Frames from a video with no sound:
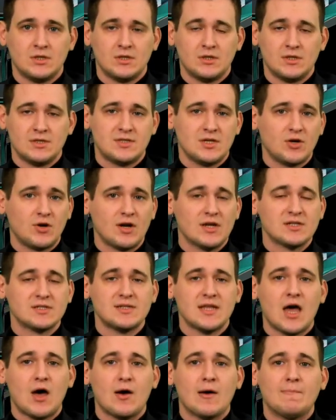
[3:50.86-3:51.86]
The center is
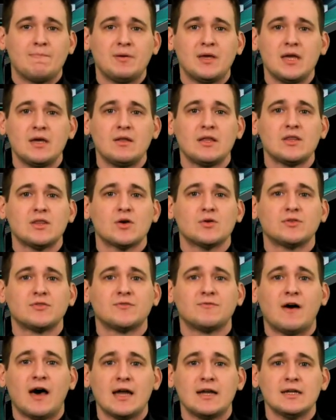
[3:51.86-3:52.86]
now appealing those
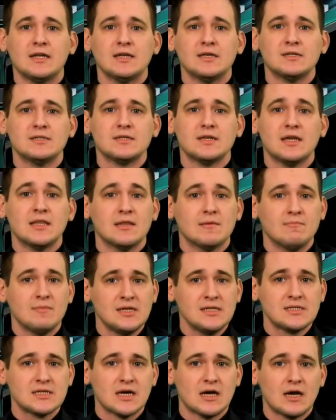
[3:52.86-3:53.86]
findings. In the
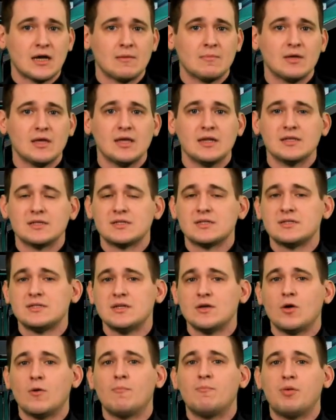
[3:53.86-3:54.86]
meantime, it is
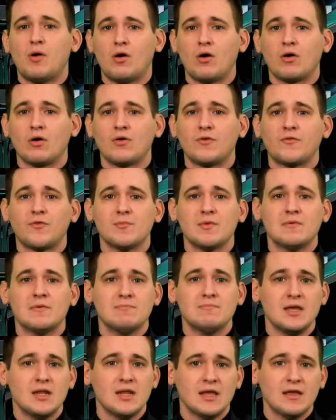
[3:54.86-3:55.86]
still barred from
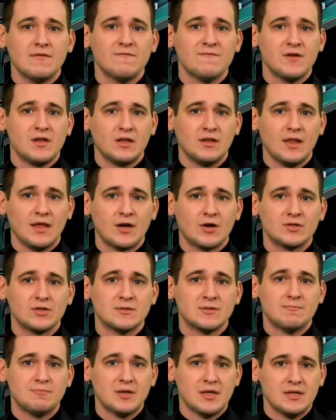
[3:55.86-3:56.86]
admitting
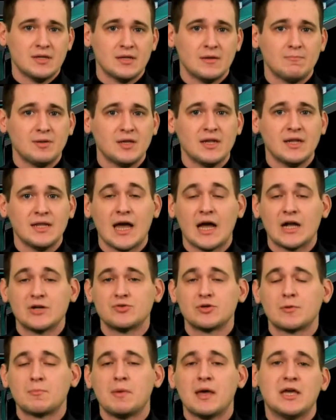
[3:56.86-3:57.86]
ventilator-dependent
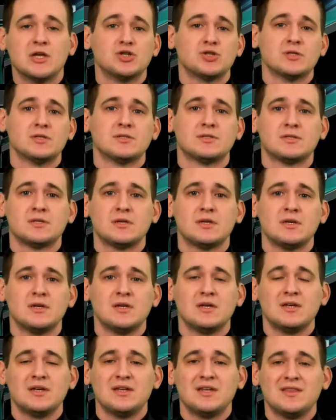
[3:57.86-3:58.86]
pediatric patients.
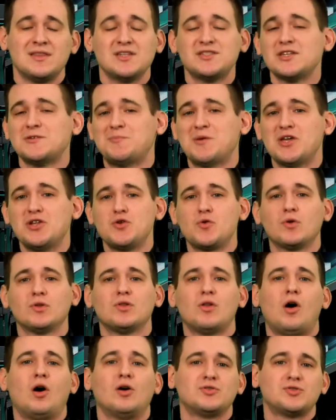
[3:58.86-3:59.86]
This has been your
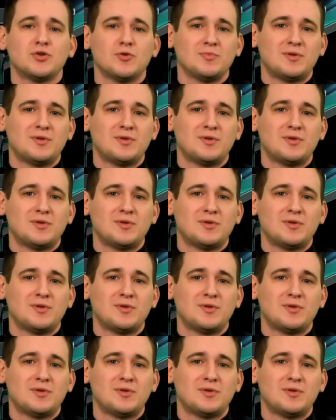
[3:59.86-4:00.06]
long-term